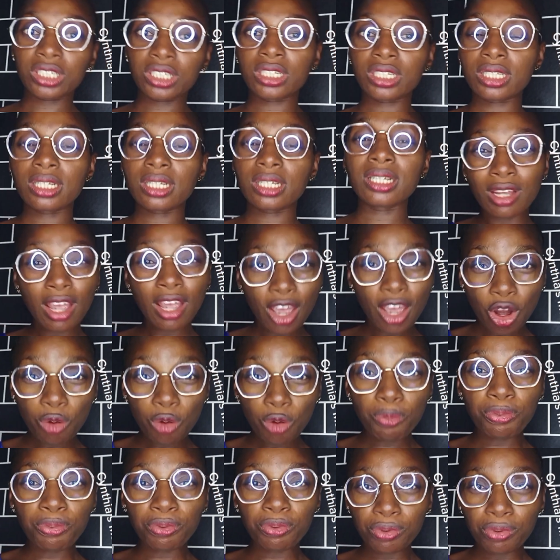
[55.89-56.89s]
they help
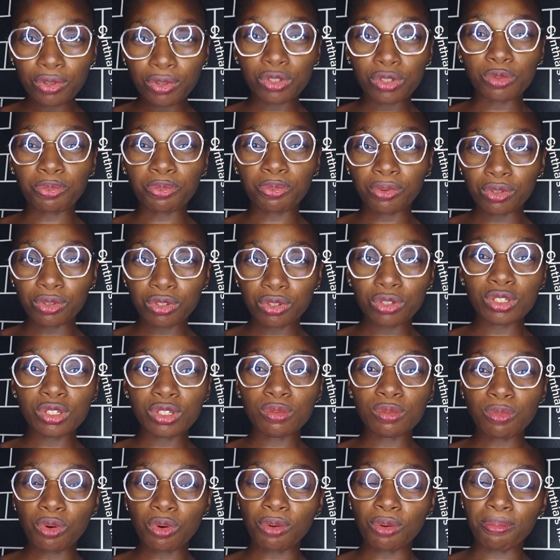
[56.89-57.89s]
you to produce more
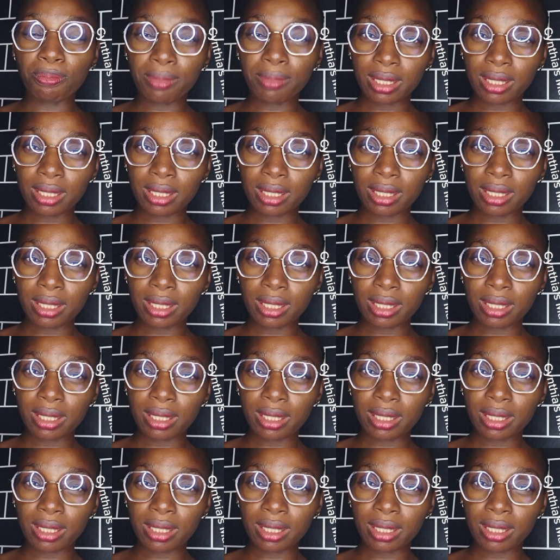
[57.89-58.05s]
milk.